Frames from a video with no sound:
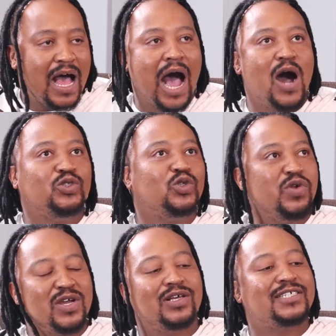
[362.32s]
How do
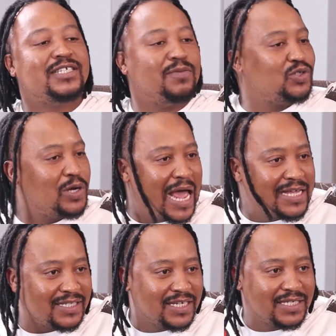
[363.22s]
we
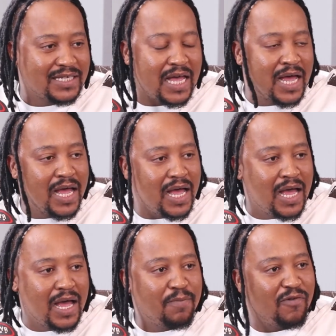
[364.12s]
conceptualize these
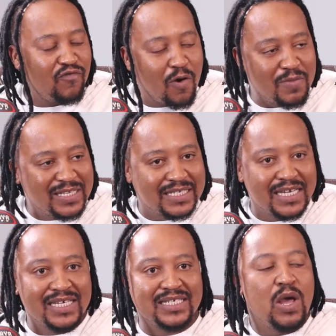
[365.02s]

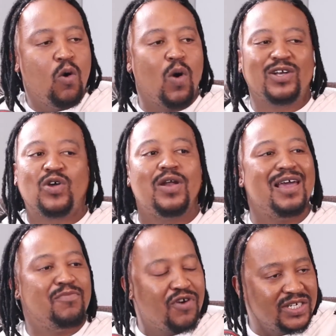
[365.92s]
performances? What
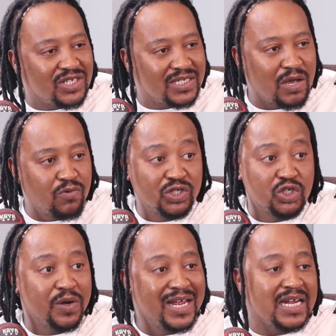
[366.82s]
collaborations are we
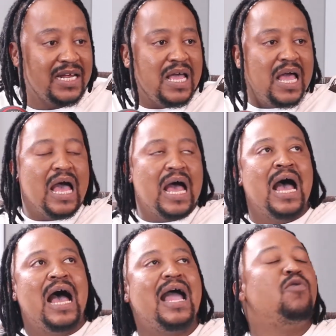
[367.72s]
doing?
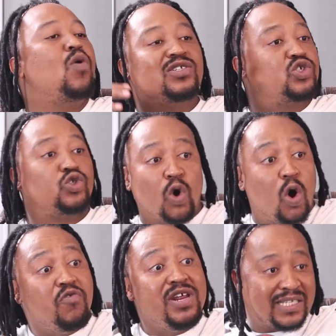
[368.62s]
And what
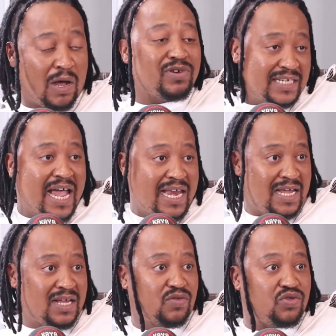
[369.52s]
stories are we
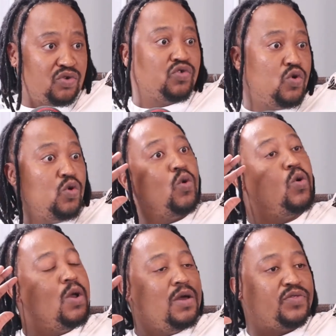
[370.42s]
telling through
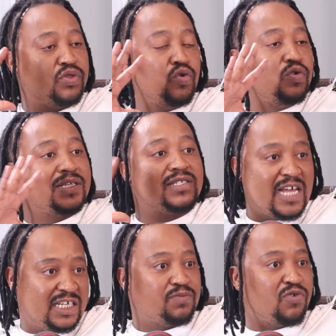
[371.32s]
the
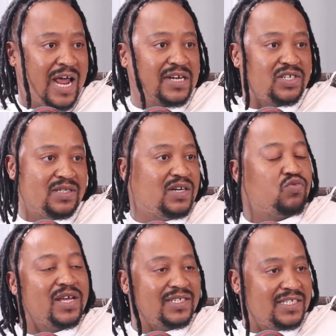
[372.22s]
stage production that
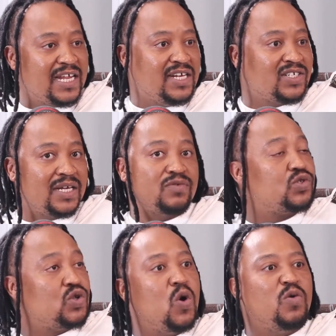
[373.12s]
we're staging?
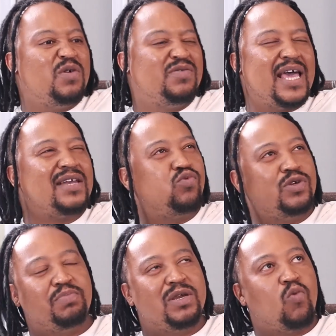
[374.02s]
So that
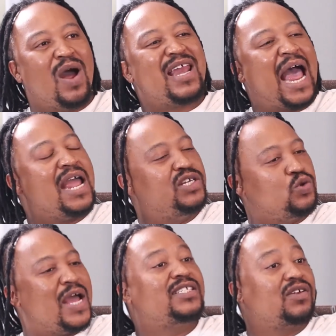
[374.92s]
would be what I
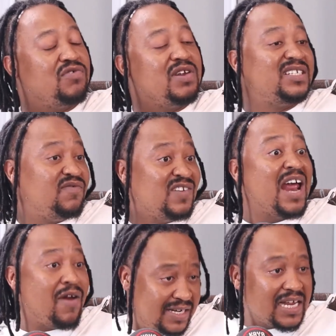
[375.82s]
do as a creative
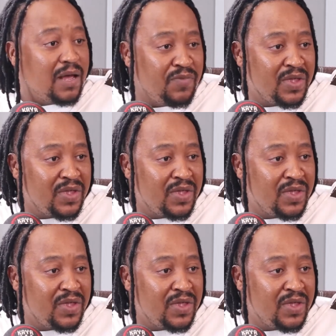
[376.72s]
director,